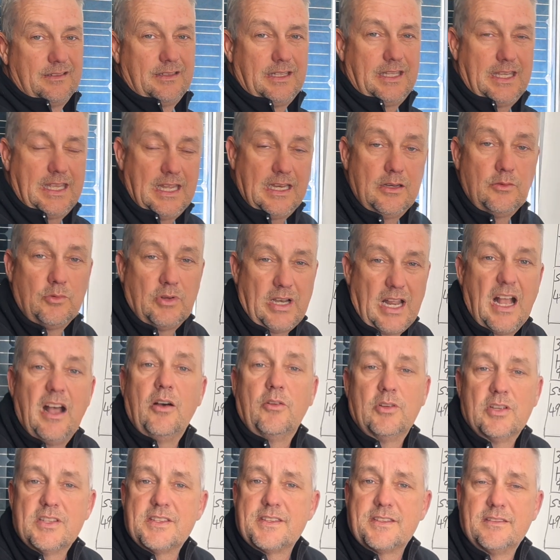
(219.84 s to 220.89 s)
kilowatt
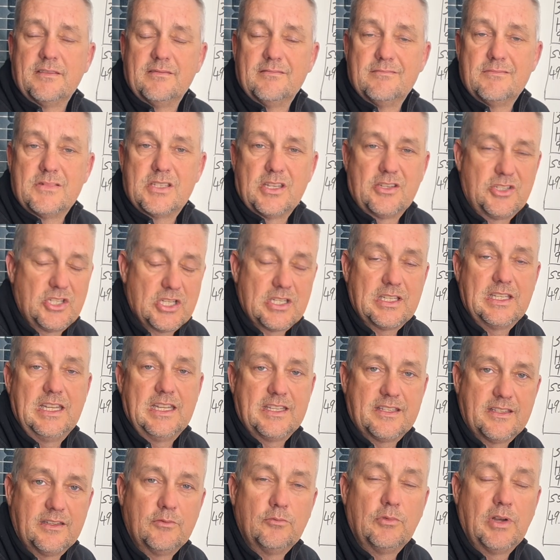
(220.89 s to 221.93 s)
hours. So just
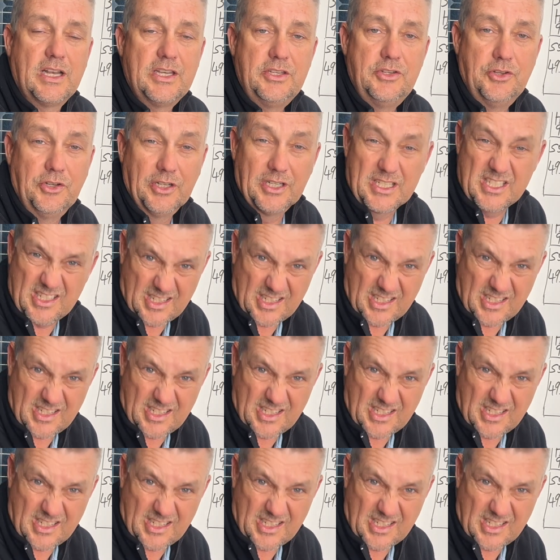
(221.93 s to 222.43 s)
less than 1 unit.